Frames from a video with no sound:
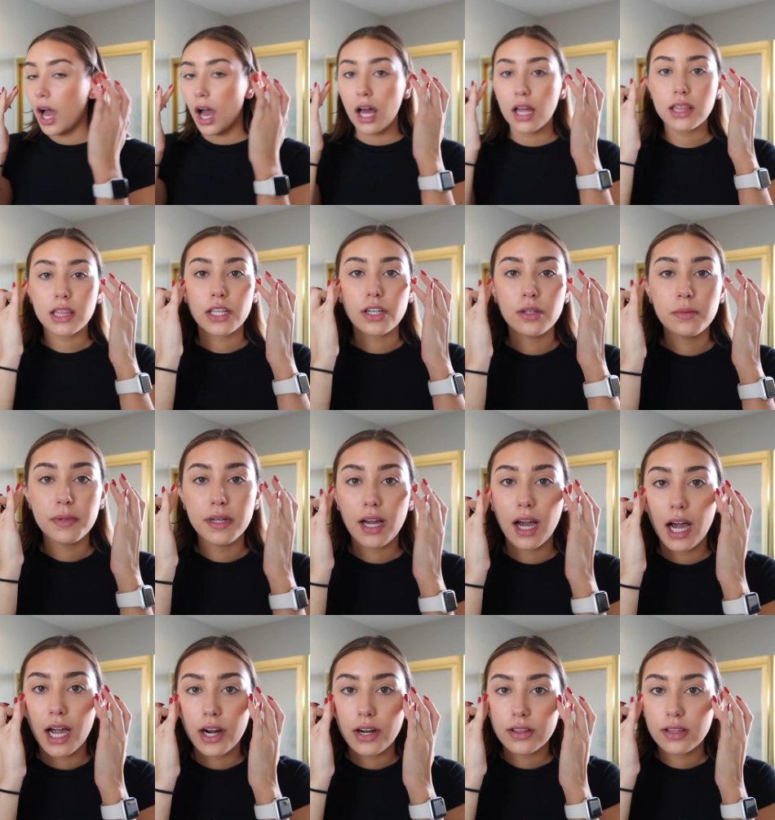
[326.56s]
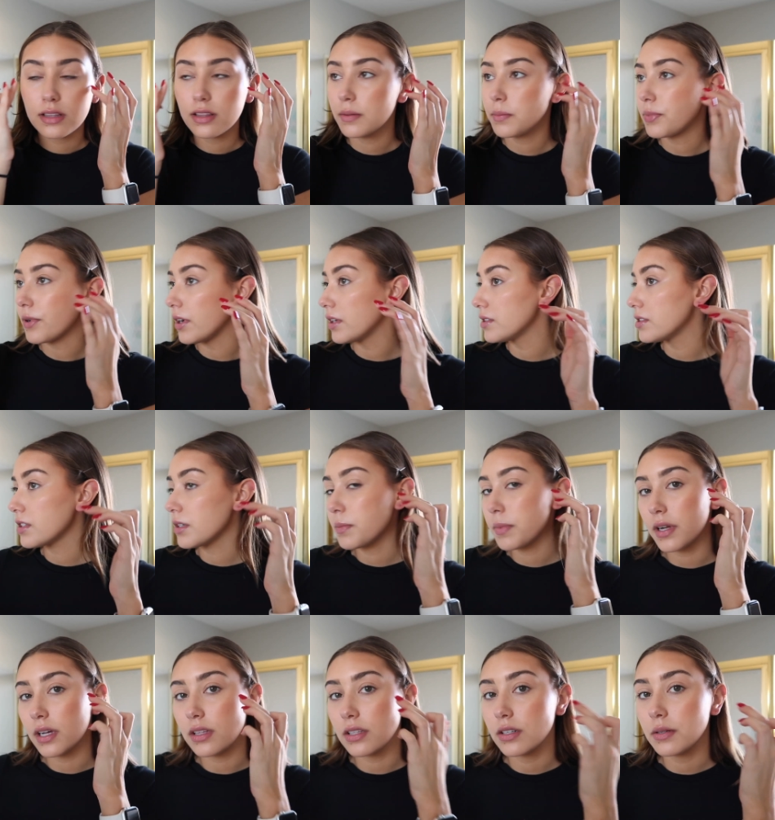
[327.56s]
a little bit higher than the bronzer,
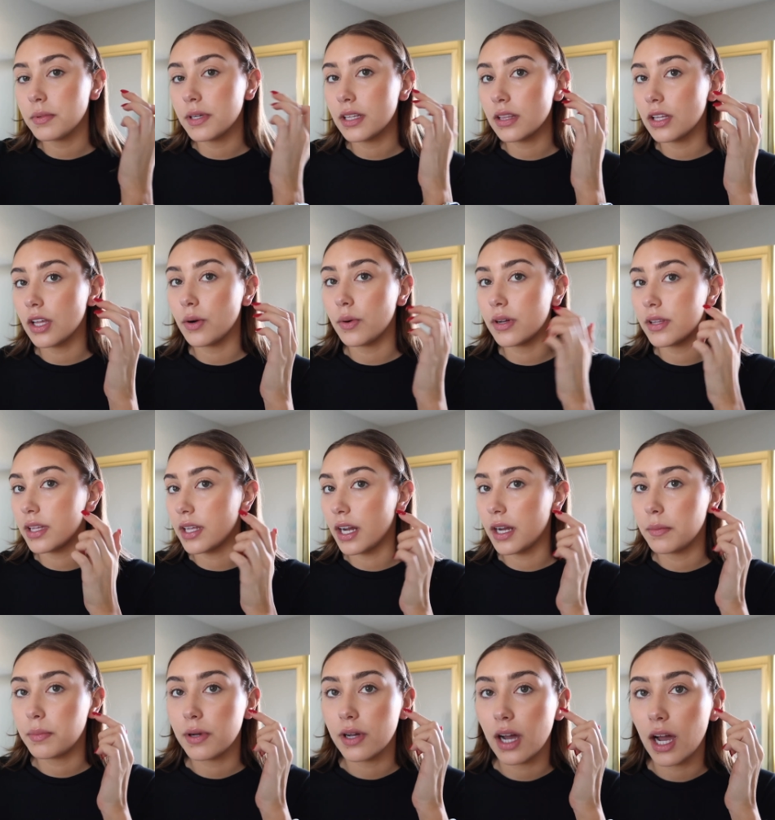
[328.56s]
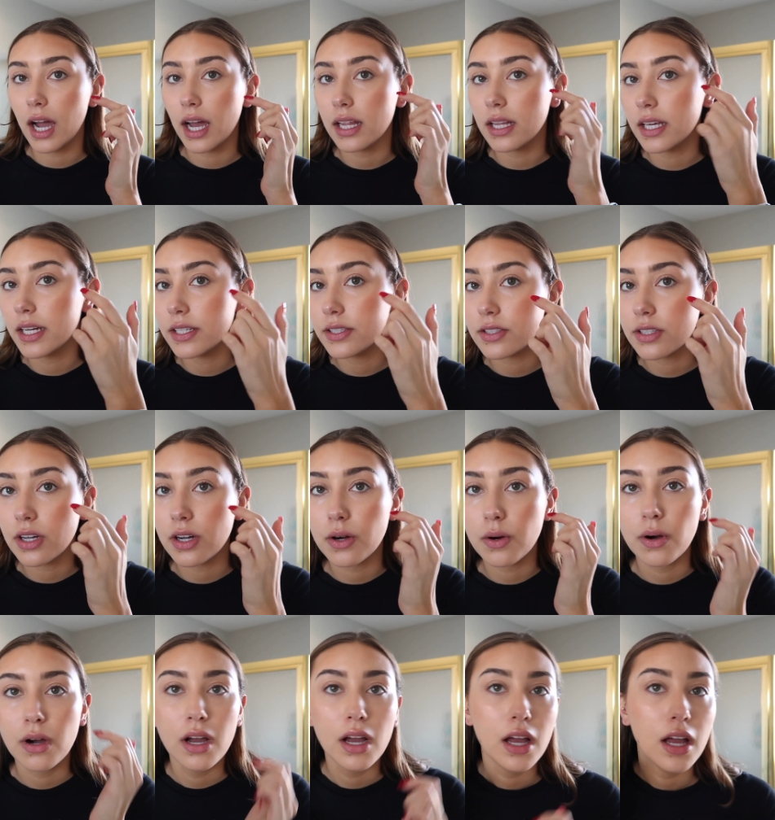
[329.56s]
but a little bit lower than I'd put highlight.
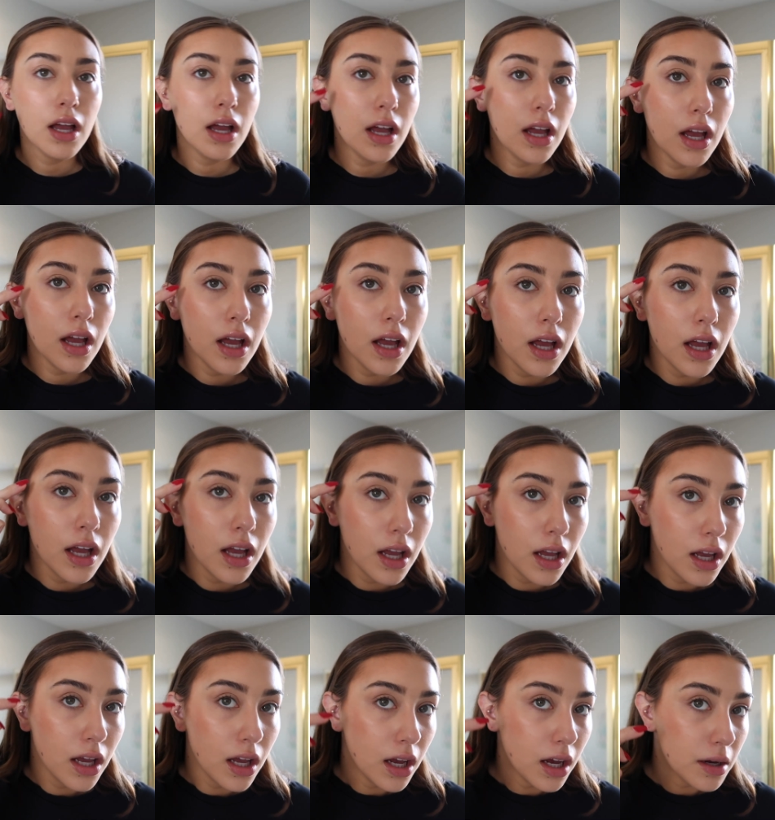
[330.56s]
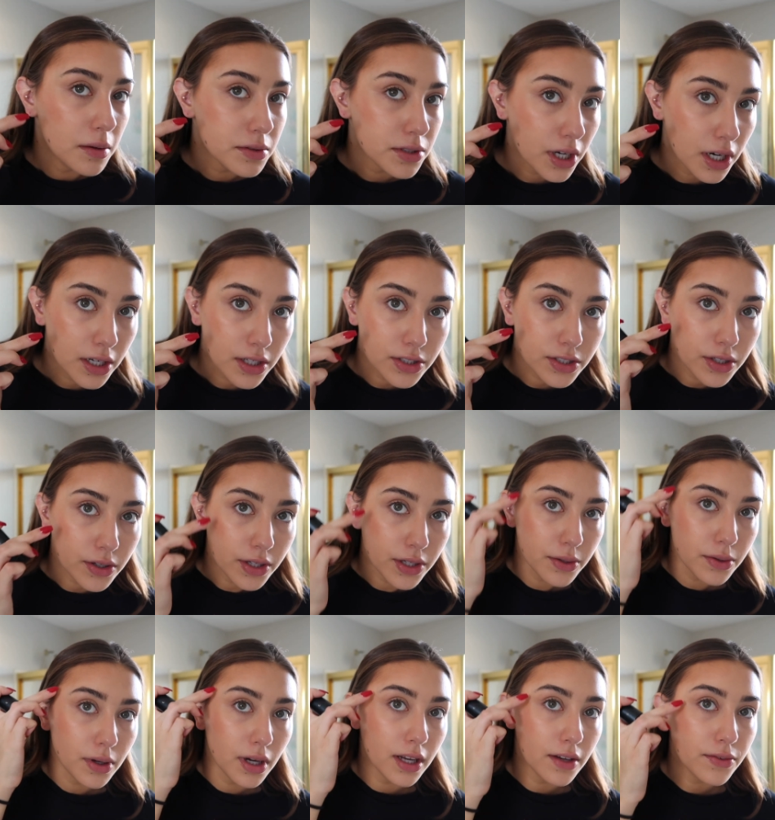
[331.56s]
So I'm trying to show
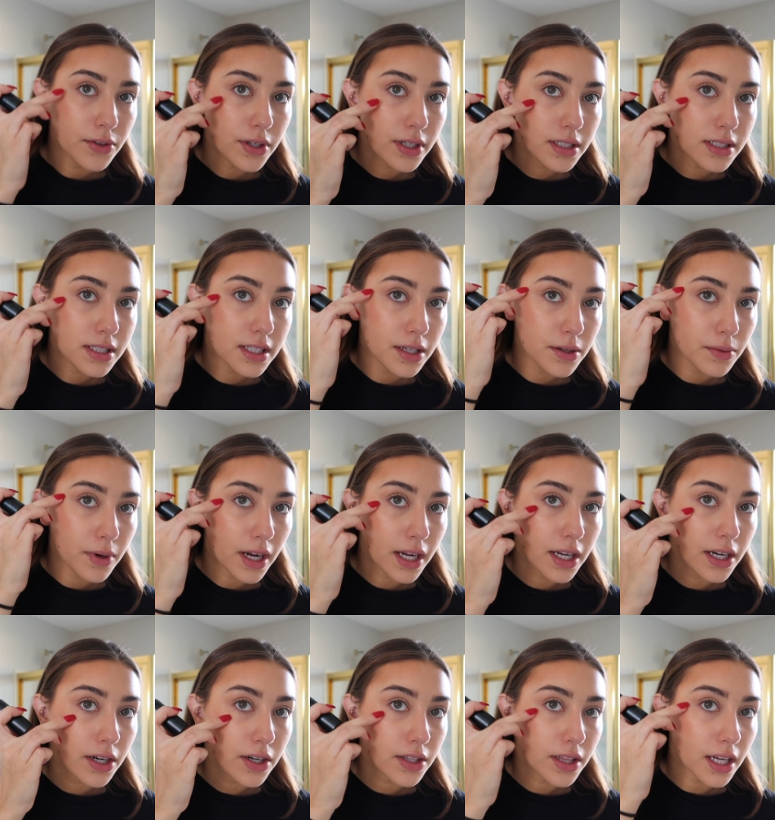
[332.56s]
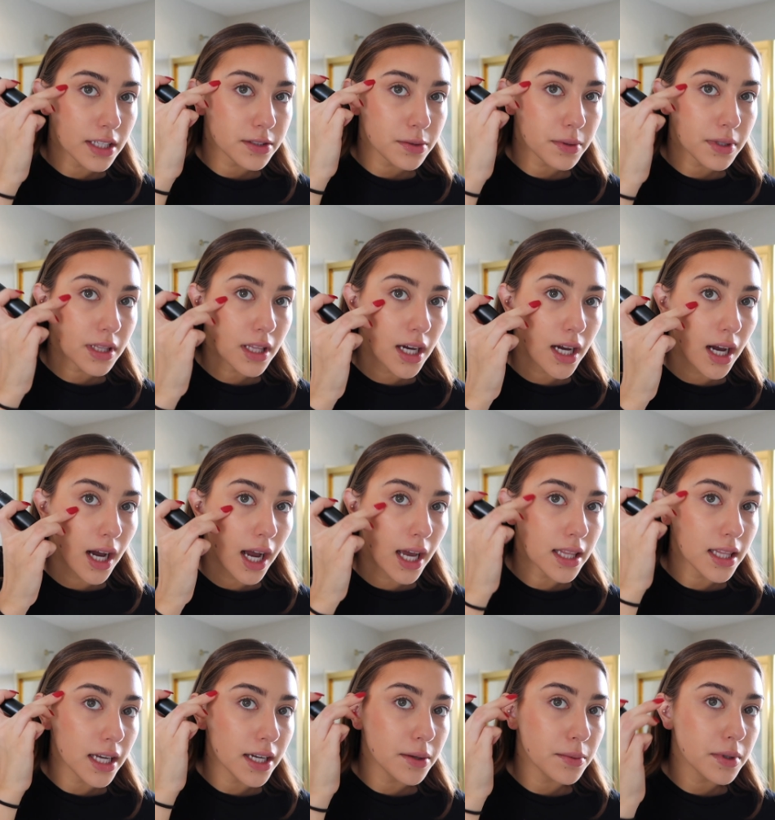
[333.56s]
you. If you can see right here, that's where the
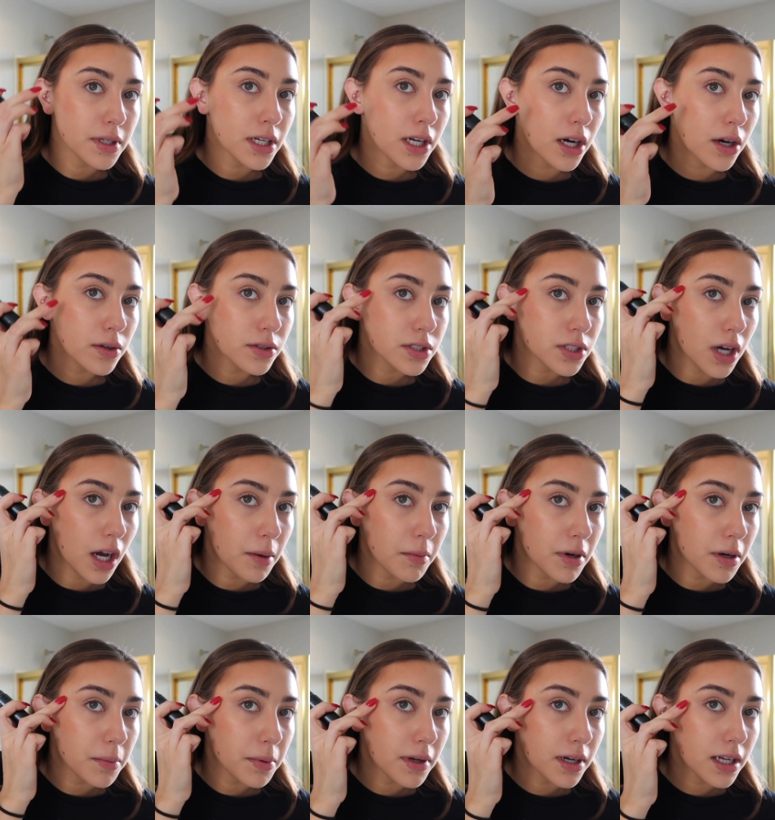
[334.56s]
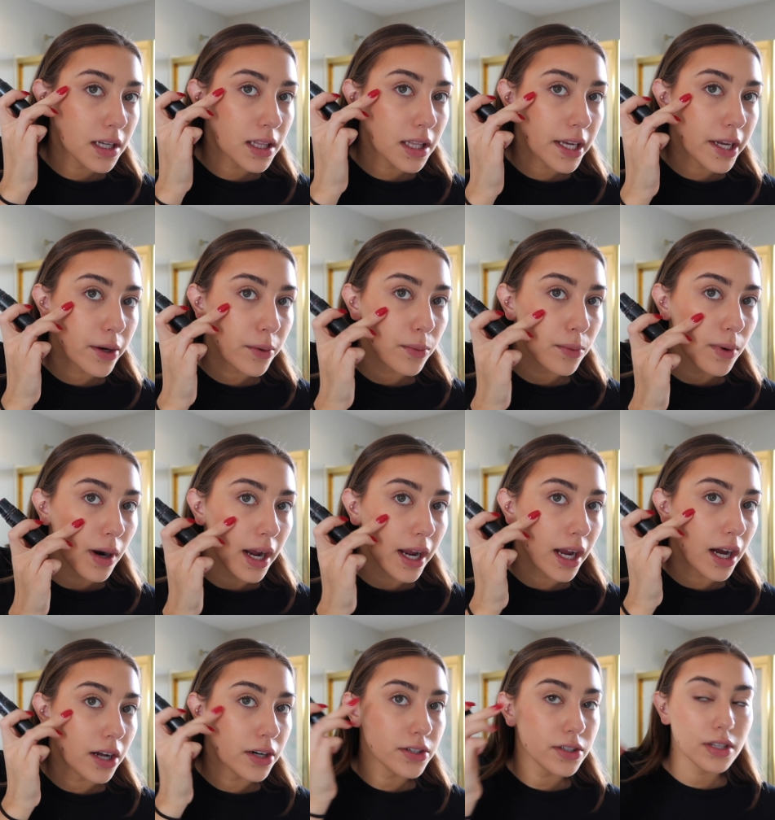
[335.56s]
highlight would go. So I'm gonna put it like
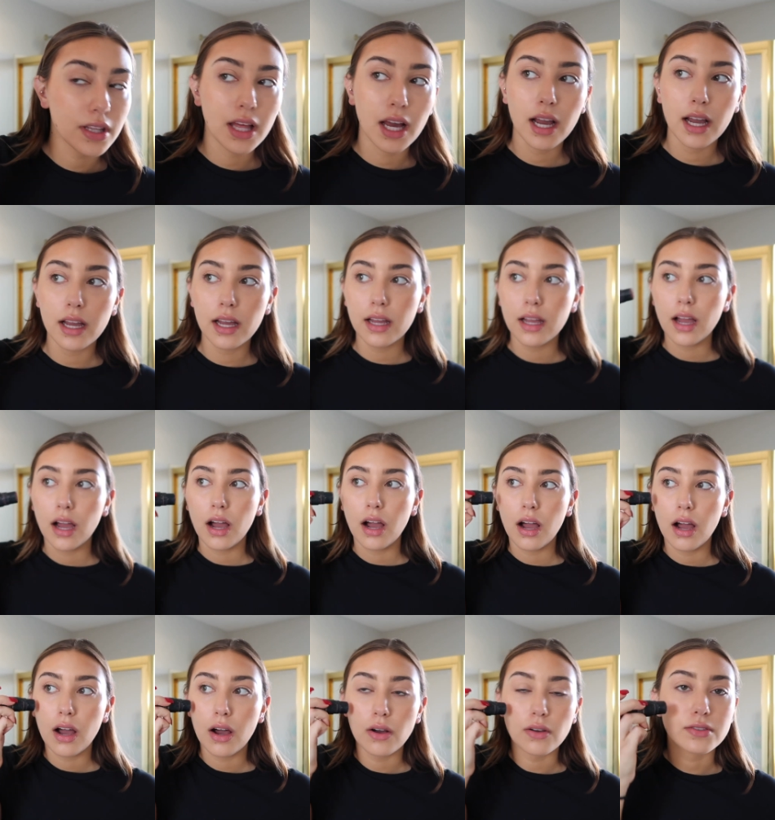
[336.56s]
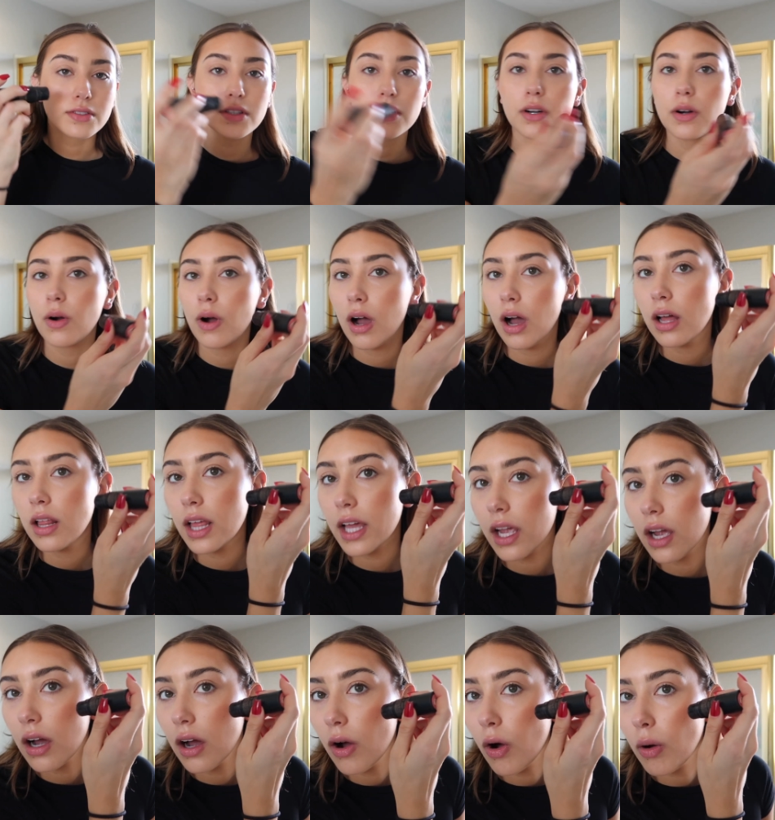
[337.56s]
right under that. Also
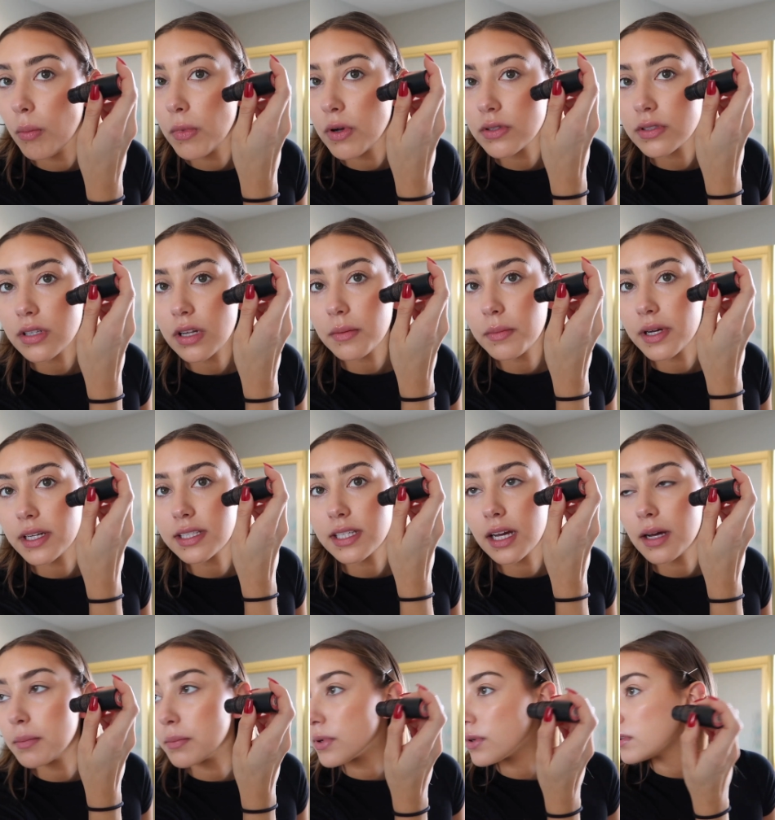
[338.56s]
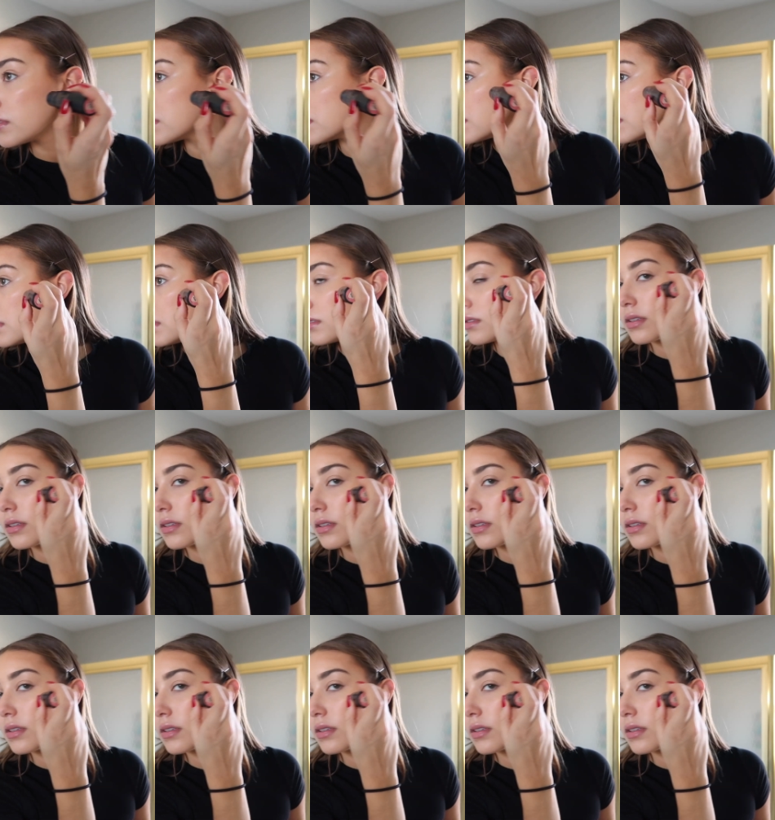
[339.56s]
like almost on my temples.